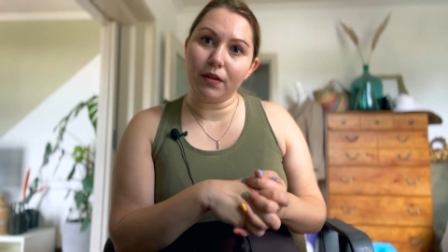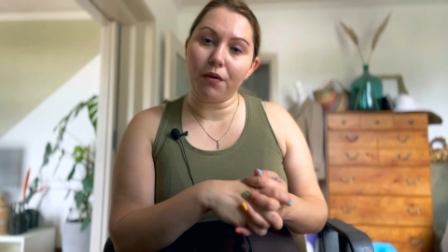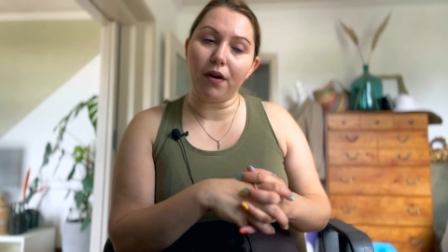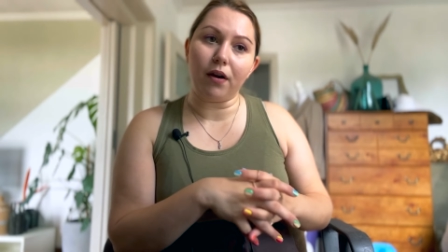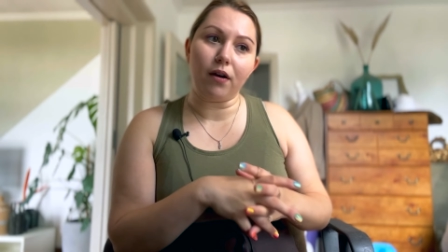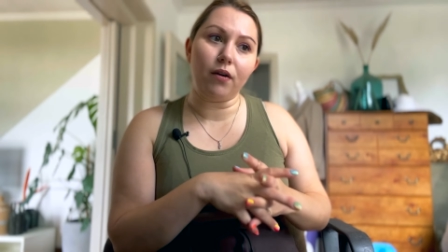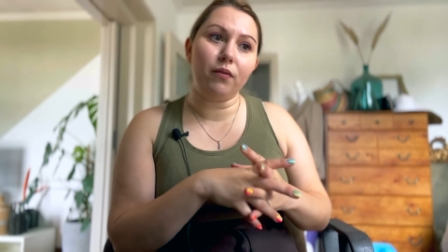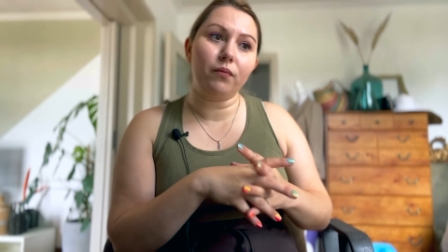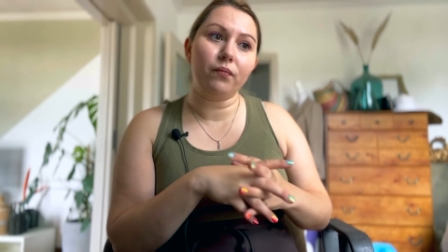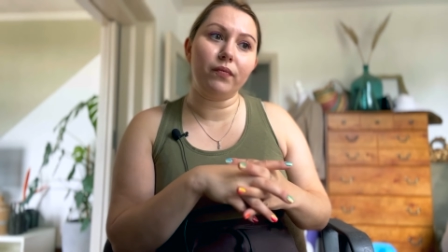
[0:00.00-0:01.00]

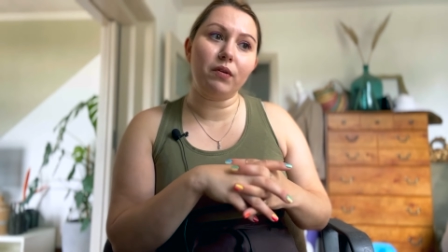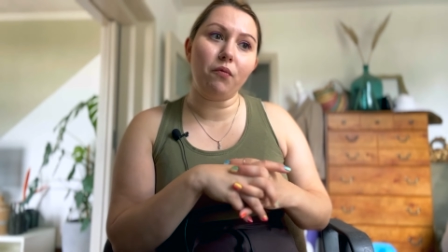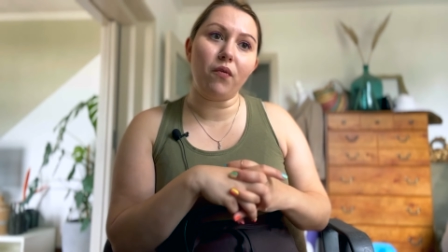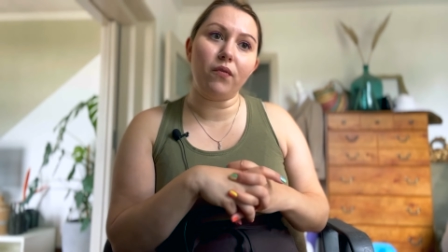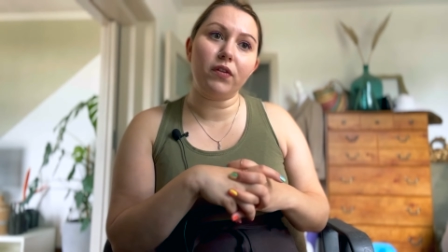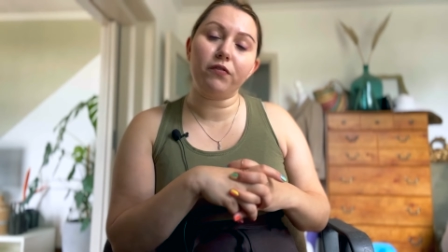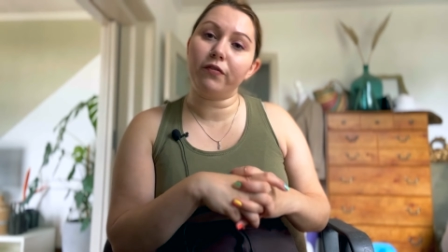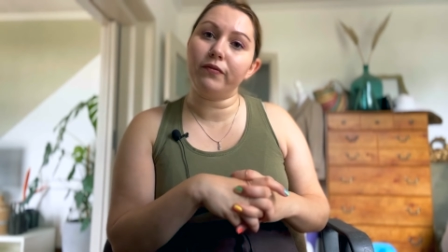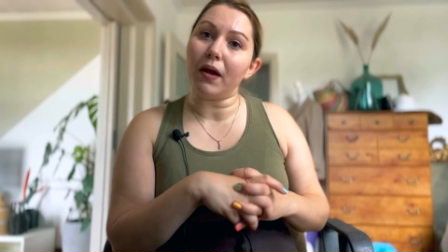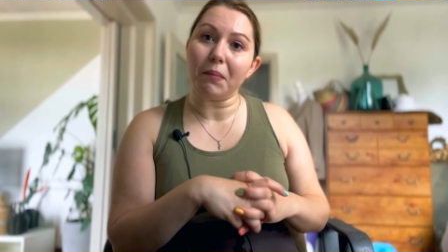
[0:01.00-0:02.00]
the
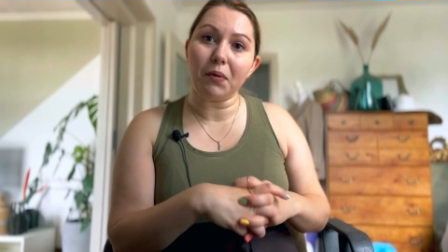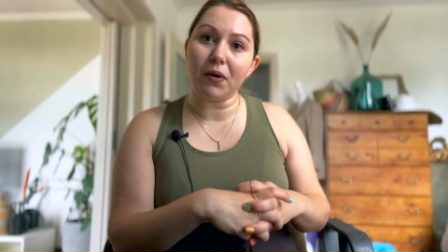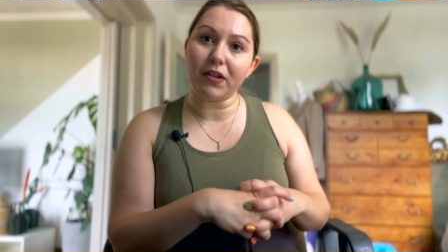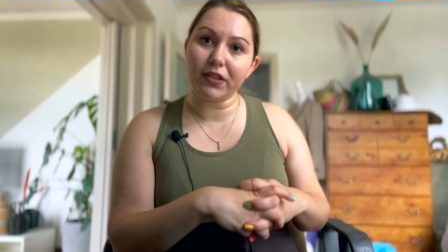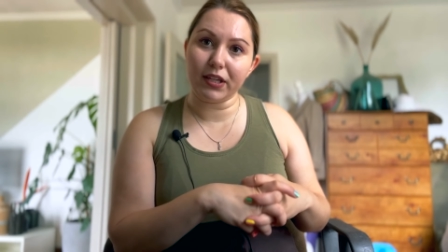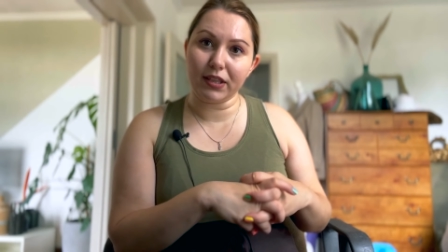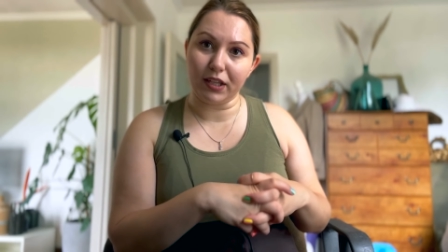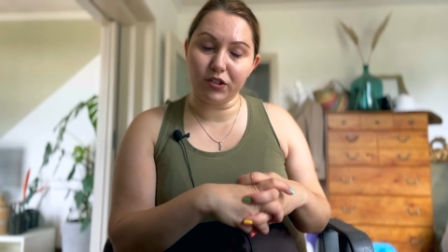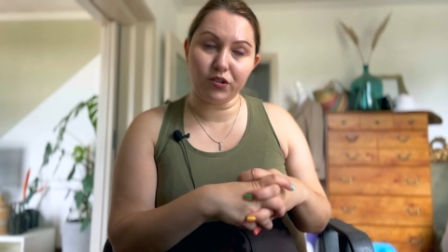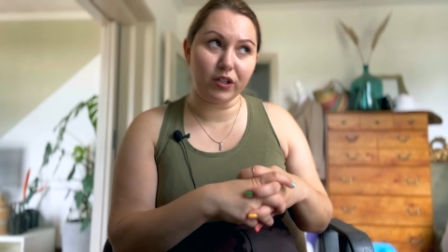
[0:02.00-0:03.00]
number one thing
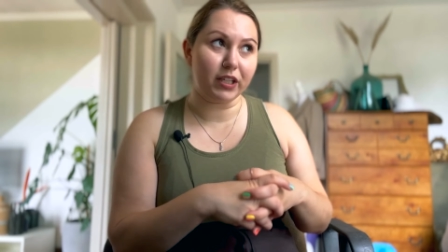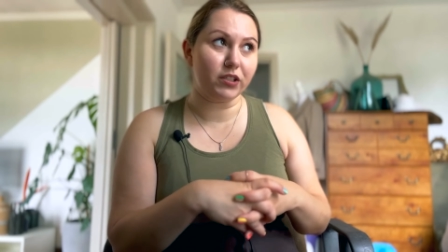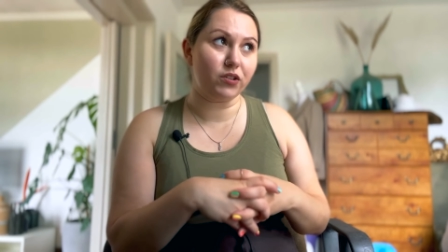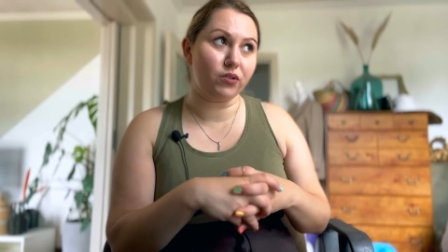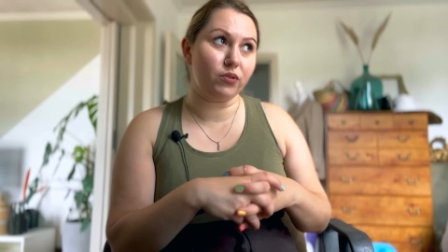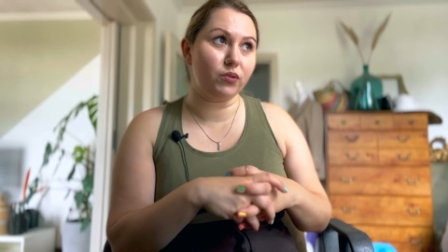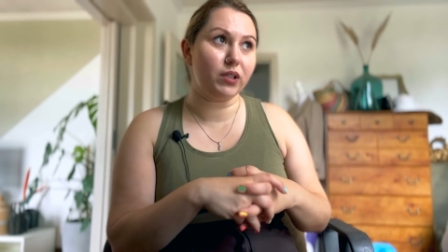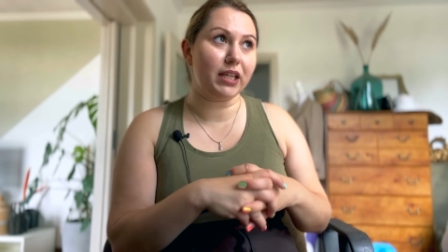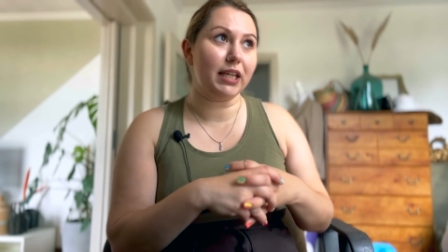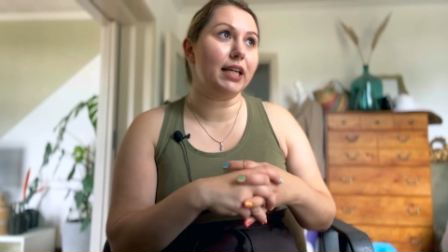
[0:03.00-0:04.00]
that you can
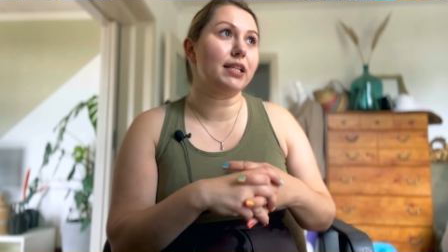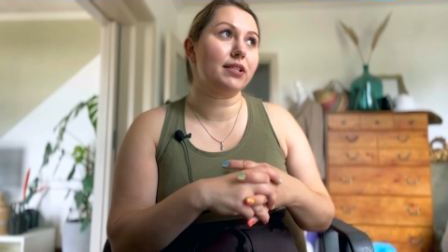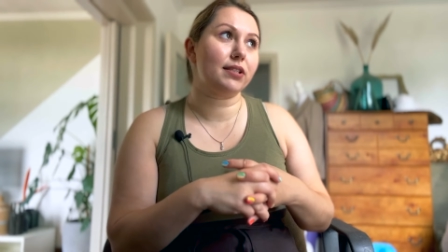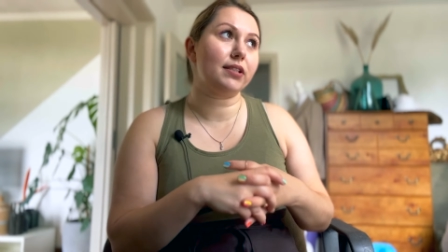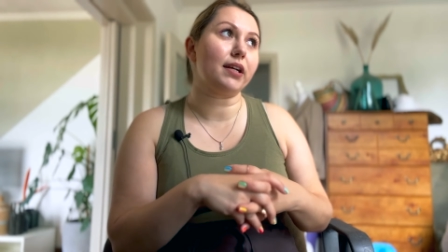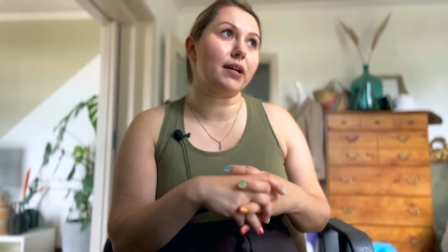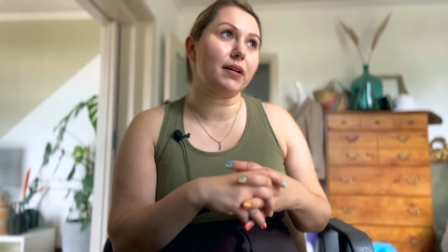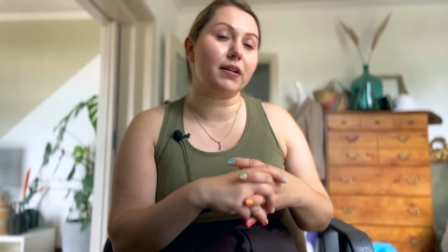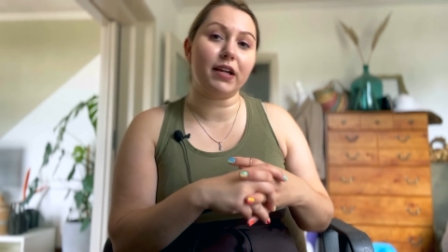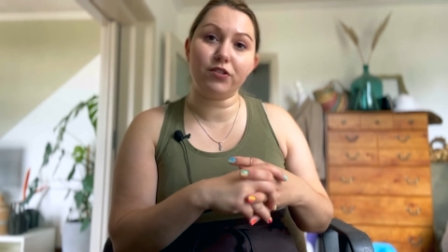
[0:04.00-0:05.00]
do is
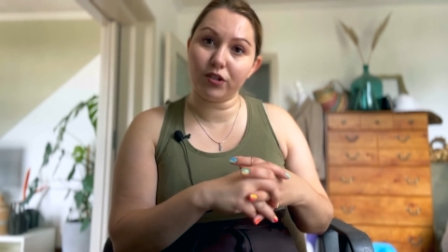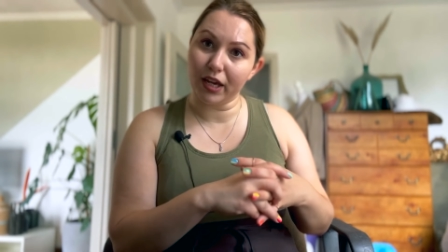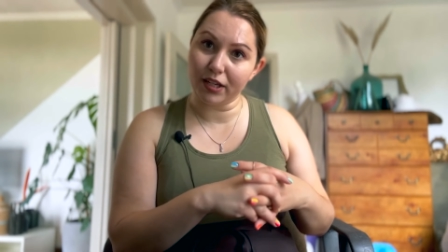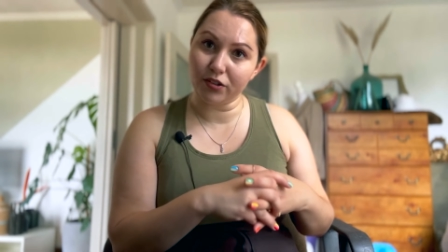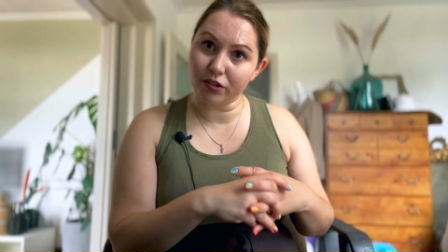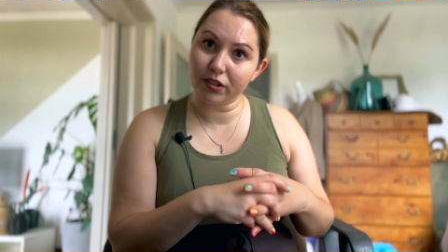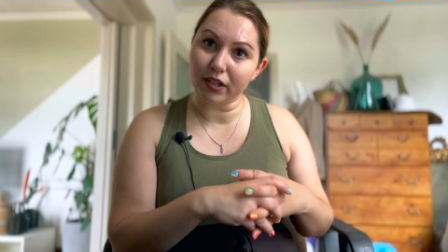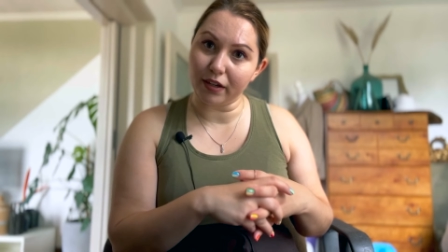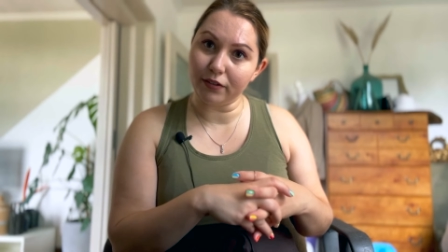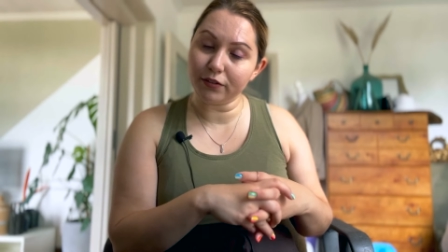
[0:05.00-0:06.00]
educate
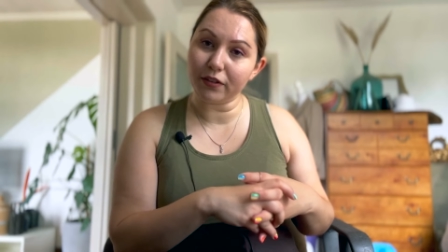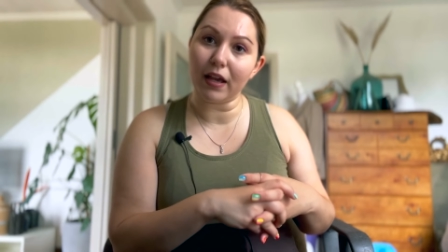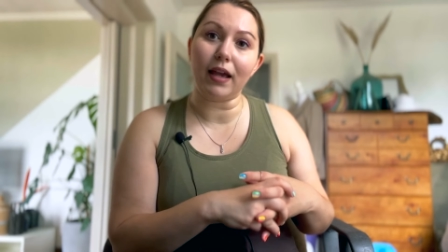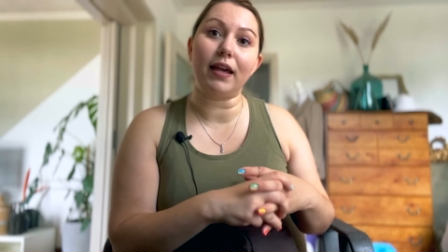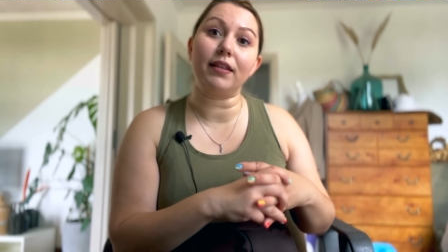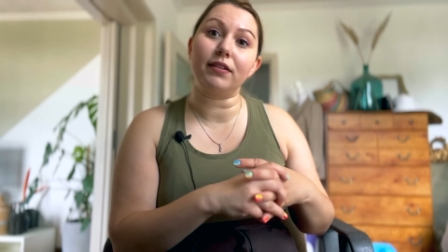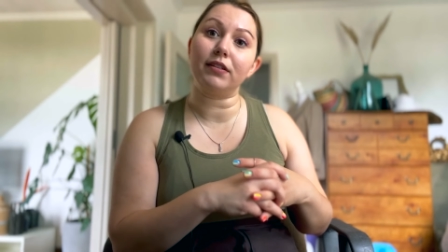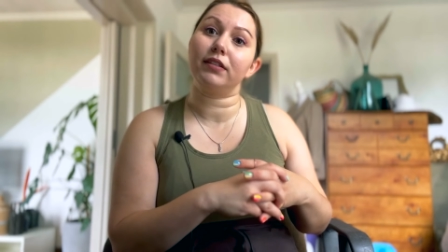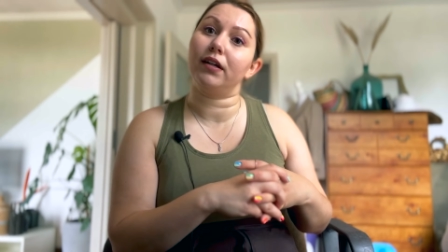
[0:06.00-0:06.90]
yourself, and